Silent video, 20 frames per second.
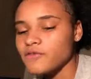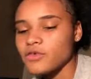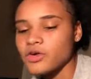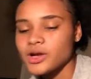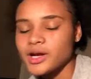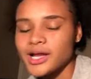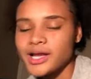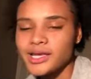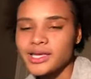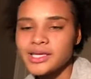
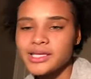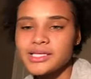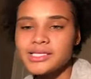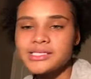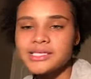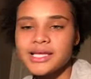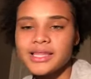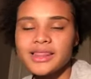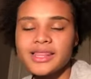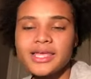on at
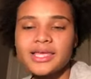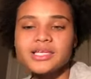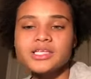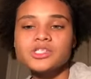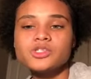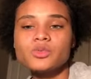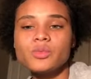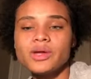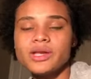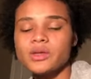least, I think,
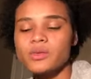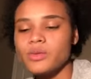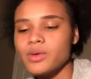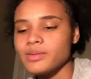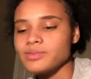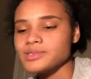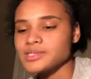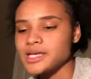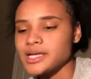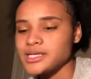20
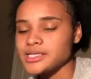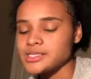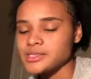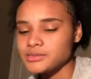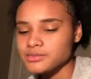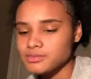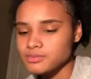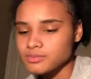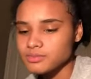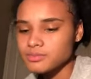websites:
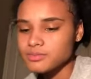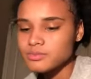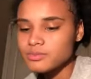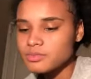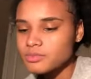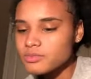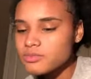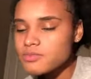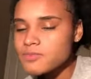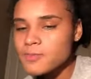
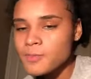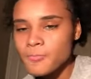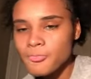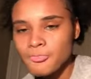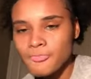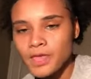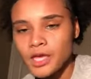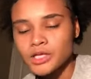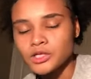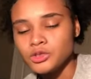
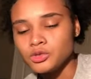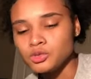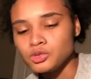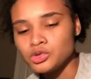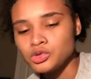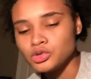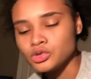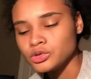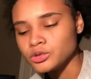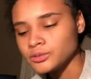
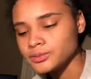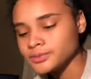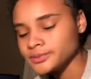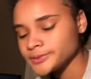YouTube,